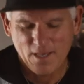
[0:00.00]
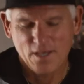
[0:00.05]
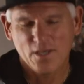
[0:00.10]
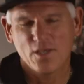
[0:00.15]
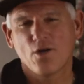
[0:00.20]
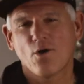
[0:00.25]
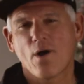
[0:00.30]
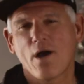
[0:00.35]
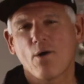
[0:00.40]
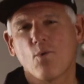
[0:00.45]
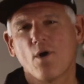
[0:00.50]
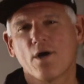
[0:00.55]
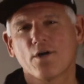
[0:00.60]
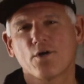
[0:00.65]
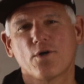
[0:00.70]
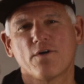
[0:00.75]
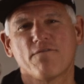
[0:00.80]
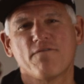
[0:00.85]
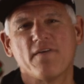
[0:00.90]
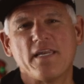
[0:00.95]
You know, I
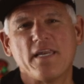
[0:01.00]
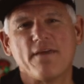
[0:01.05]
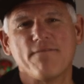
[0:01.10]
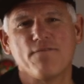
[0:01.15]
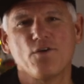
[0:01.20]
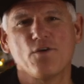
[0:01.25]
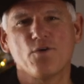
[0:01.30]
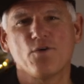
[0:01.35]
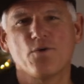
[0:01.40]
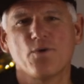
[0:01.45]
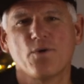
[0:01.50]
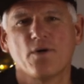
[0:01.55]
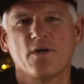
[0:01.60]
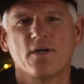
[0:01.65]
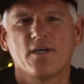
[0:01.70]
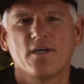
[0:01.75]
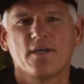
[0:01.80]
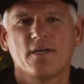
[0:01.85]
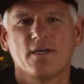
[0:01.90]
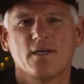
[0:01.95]
wonder if any of you,
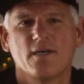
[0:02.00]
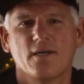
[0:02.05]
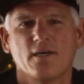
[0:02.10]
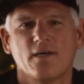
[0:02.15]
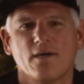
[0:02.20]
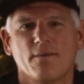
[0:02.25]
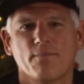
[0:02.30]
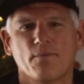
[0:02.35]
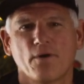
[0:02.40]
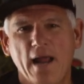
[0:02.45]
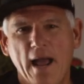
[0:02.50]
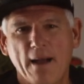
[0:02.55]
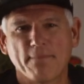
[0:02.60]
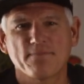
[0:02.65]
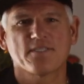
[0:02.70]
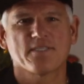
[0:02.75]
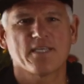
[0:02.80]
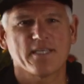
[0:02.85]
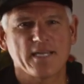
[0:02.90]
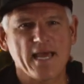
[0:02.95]

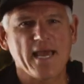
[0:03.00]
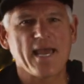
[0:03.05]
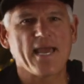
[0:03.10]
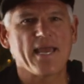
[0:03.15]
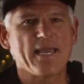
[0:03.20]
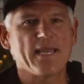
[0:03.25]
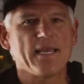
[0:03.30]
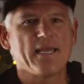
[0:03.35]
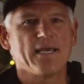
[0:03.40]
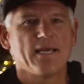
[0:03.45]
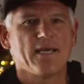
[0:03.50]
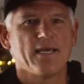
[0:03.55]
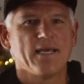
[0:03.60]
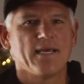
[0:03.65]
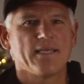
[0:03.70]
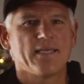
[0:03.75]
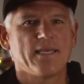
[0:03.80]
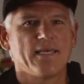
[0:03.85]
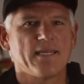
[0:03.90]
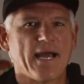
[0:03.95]
perhaps today,
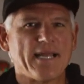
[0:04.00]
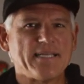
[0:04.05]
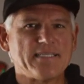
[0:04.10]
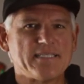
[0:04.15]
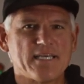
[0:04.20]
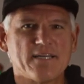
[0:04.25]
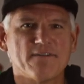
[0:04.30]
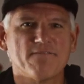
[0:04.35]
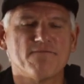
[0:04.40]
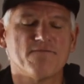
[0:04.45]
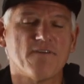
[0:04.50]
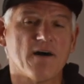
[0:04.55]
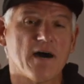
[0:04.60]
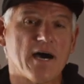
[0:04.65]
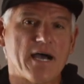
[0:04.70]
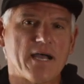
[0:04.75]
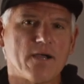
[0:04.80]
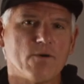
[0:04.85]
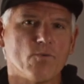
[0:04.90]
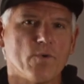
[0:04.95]
can
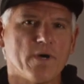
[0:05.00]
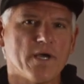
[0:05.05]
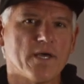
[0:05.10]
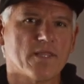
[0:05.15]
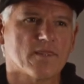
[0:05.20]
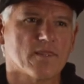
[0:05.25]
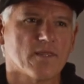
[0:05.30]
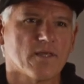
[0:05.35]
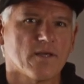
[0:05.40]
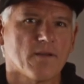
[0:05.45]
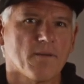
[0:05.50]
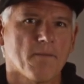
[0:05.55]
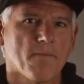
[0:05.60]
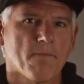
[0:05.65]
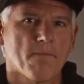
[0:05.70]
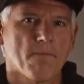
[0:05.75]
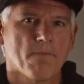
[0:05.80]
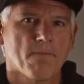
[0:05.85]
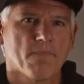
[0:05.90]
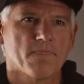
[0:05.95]
identify with
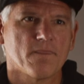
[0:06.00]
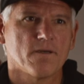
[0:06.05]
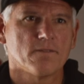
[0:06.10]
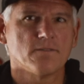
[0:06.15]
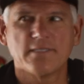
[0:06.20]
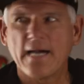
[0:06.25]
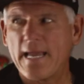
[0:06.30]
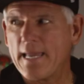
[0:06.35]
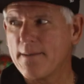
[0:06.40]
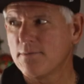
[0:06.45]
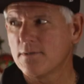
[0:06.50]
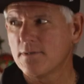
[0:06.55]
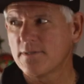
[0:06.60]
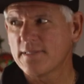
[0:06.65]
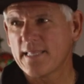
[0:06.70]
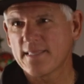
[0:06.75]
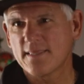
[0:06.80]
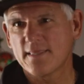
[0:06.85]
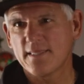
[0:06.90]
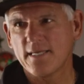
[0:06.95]
the label
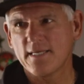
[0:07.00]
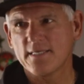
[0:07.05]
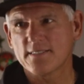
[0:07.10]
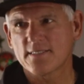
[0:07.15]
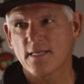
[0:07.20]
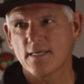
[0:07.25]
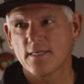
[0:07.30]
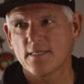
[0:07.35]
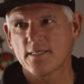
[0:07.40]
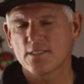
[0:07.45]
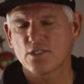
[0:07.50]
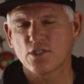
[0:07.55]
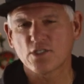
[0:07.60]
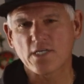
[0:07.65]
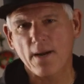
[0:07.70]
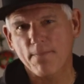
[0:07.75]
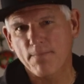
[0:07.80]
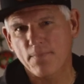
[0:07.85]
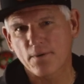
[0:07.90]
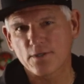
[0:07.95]
that these
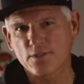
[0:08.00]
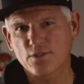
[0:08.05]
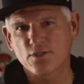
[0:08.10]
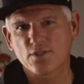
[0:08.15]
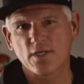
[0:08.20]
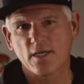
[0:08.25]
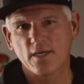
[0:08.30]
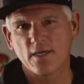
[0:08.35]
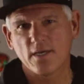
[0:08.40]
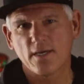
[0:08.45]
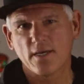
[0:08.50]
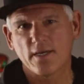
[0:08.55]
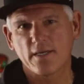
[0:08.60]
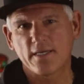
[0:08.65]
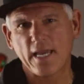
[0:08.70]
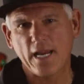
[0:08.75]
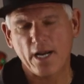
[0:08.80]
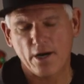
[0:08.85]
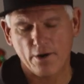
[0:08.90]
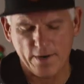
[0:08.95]
shepherds
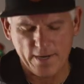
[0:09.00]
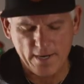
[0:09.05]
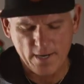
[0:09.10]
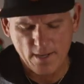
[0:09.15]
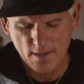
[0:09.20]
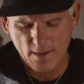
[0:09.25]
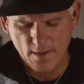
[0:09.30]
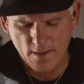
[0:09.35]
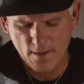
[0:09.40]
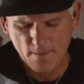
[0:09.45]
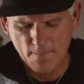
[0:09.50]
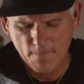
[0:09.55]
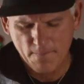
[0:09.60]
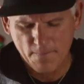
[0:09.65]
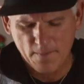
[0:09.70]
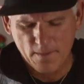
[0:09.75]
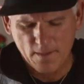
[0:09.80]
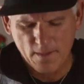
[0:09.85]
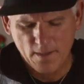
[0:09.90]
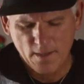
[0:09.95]
carried.
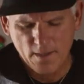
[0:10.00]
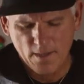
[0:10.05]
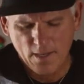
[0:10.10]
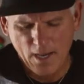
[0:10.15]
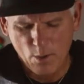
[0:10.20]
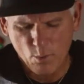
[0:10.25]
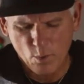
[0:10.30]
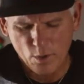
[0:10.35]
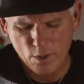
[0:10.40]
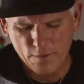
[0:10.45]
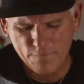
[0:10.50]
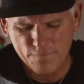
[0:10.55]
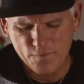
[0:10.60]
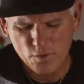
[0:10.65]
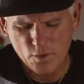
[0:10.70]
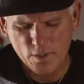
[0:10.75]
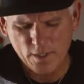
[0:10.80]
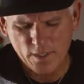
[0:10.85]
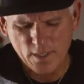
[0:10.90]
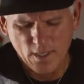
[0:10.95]
I wonder if
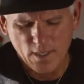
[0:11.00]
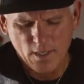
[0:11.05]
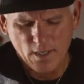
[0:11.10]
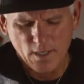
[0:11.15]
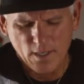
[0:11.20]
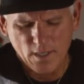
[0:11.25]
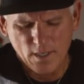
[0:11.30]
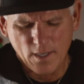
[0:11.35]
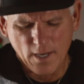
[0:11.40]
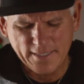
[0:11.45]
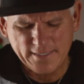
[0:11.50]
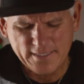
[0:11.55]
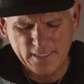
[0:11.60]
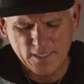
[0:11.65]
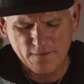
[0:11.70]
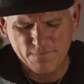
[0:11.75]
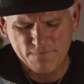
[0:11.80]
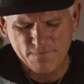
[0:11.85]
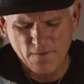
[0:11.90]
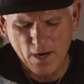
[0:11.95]
you can
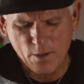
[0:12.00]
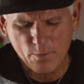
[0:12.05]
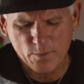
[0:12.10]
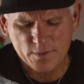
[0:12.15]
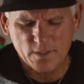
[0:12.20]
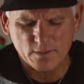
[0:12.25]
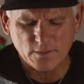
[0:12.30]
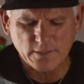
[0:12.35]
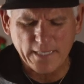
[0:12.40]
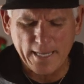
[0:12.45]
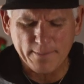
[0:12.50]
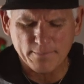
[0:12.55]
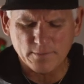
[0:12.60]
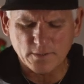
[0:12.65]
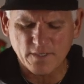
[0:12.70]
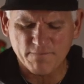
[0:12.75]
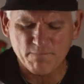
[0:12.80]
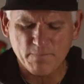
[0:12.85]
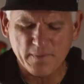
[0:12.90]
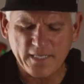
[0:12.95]
identify with the
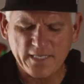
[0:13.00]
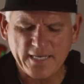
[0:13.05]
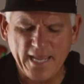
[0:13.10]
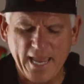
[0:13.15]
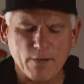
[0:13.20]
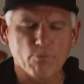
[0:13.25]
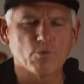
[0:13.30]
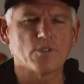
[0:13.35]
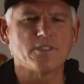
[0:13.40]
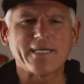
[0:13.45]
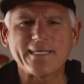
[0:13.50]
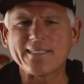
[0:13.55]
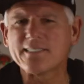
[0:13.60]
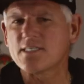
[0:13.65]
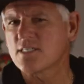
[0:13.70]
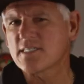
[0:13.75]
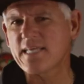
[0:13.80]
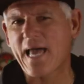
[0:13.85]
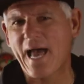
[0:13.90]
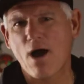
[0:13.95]
label of being a
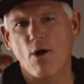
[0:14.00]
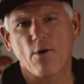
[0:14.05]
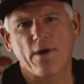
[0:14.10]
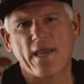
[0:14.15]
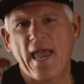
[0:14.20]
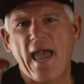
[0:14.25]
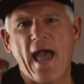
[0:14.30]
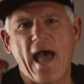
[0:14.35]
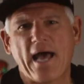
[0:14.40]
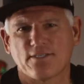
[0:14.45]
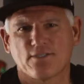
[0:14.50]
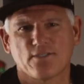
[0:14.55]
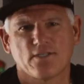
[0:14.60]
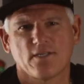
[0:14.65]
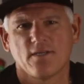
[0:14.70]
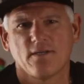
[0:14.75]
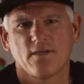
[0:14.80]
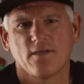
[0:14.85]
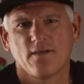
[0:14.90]
religious outcast.